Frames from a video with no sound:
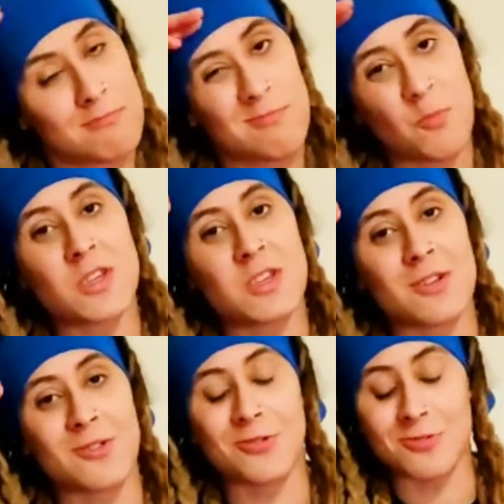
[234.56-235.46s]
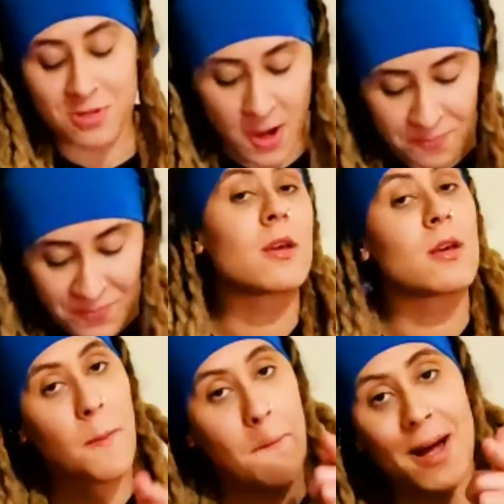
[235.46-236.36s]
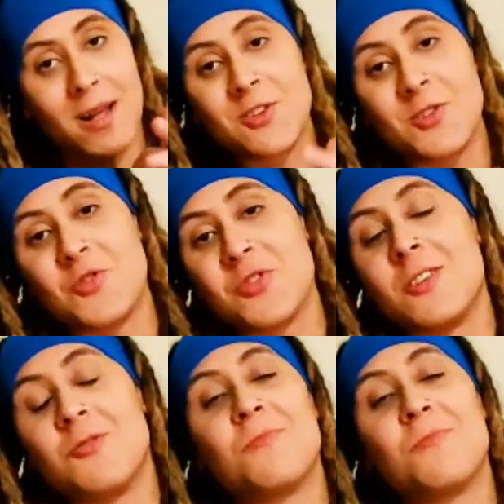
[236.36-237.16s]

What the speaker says: we salute you, sir. Back to you, Chanelle.